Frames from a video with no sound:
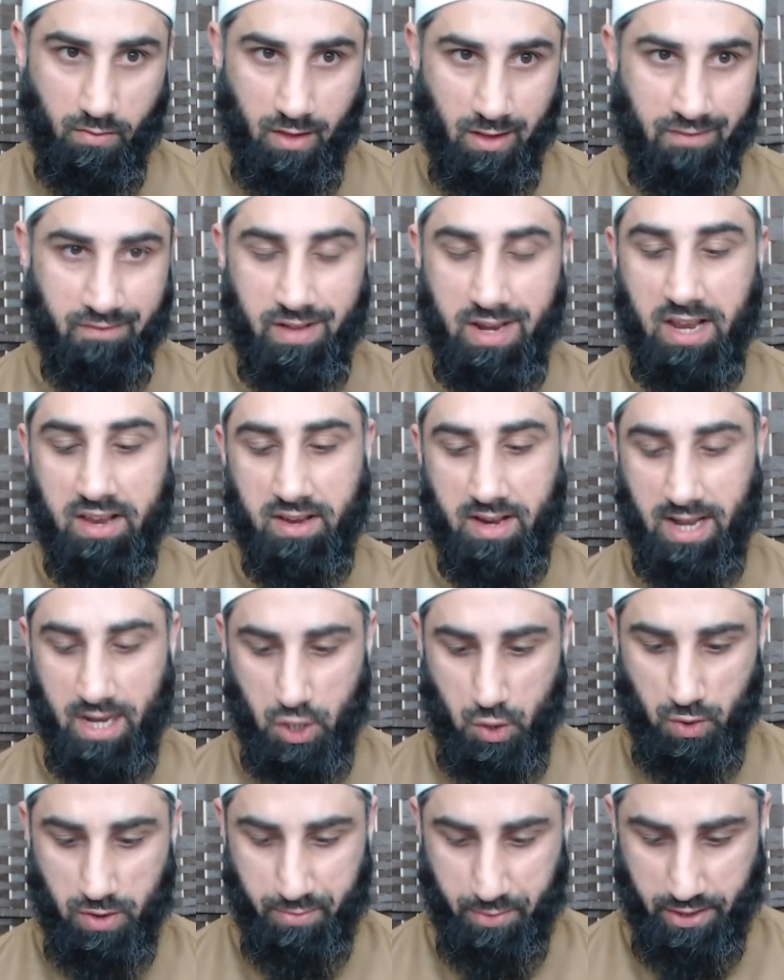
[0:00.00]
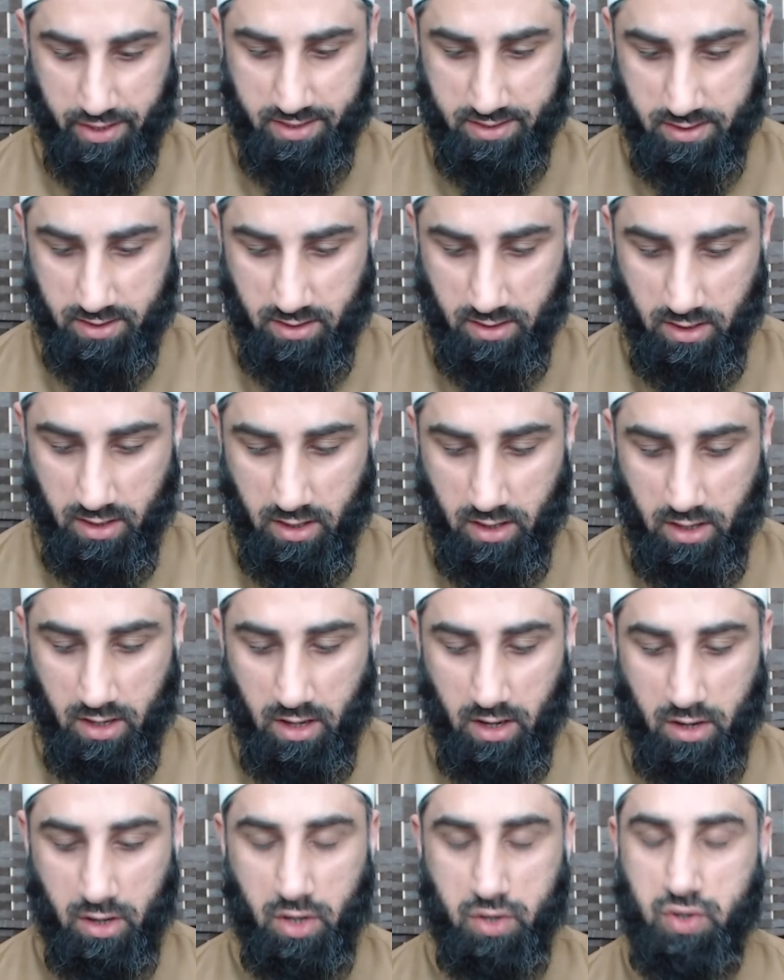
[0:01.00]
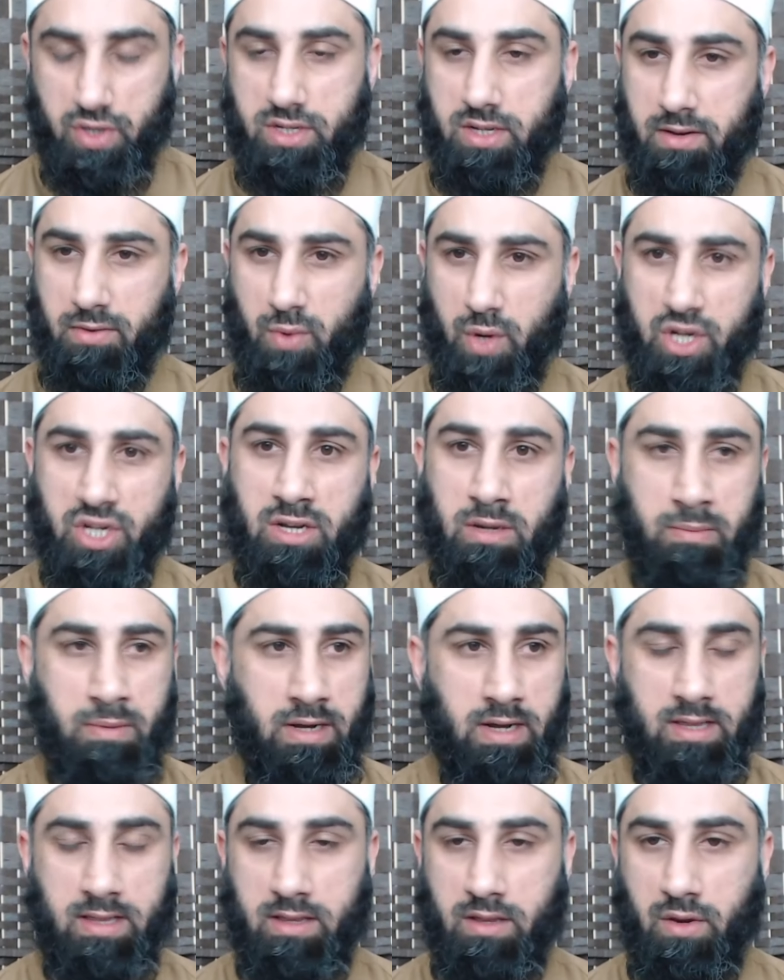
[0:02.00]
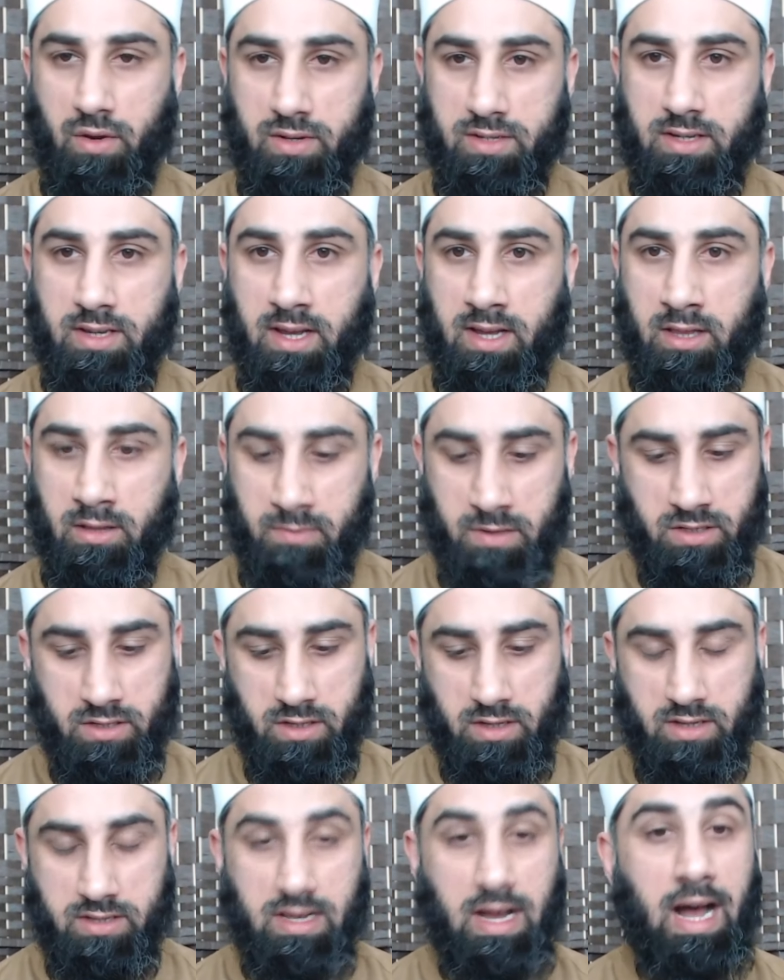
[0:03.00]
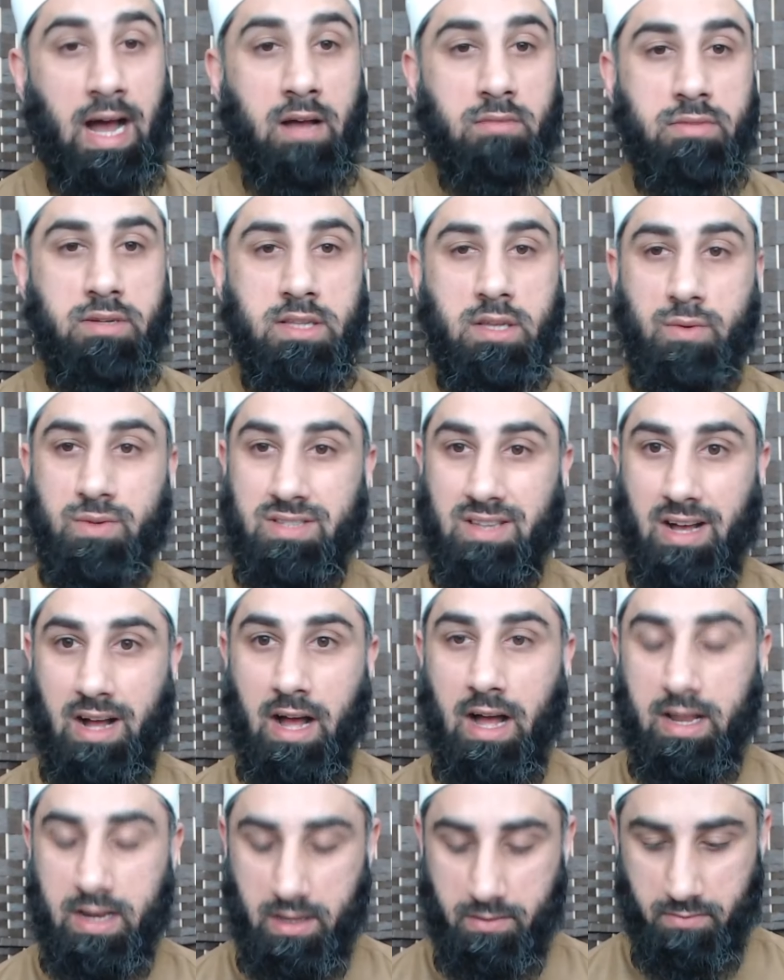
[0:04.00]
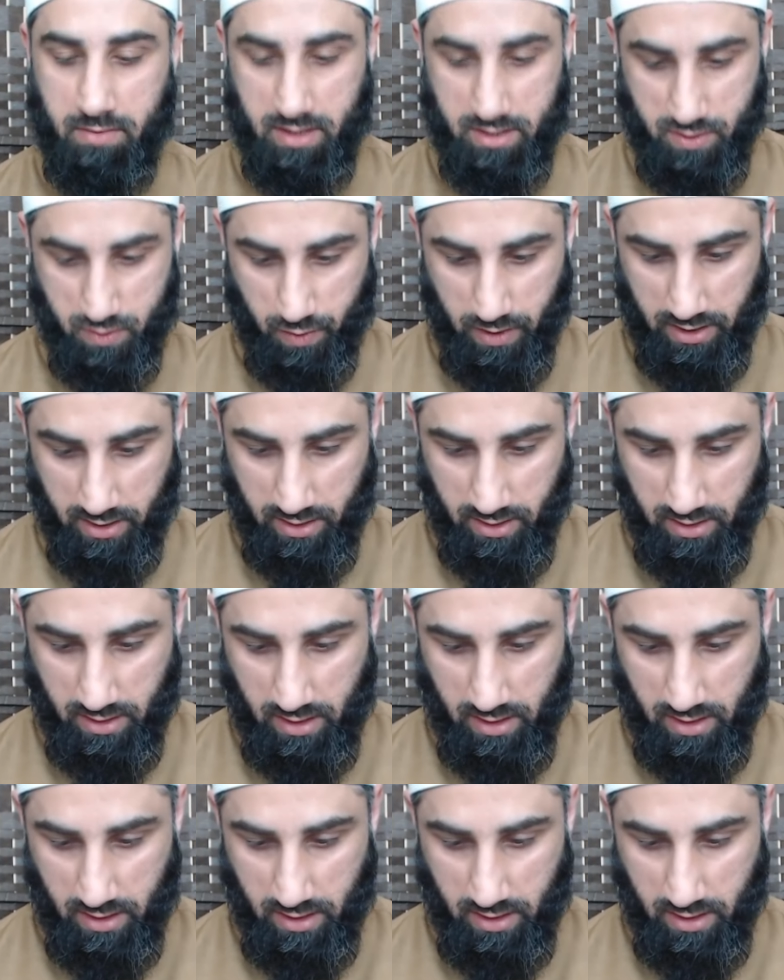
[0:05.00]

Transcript: very intellectual person not just a worshipper and you know sitting in the masjid as an abid, he was an alim as well.